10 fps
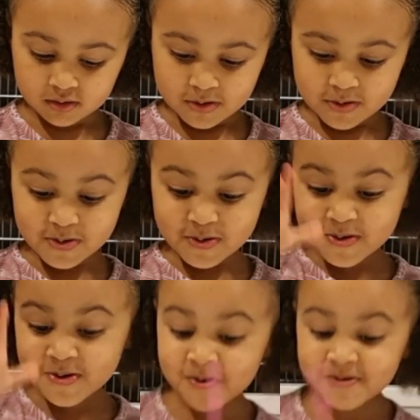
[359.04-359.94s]

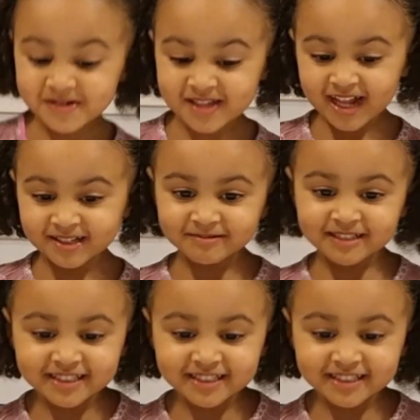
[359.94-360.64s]
Ooh, that looks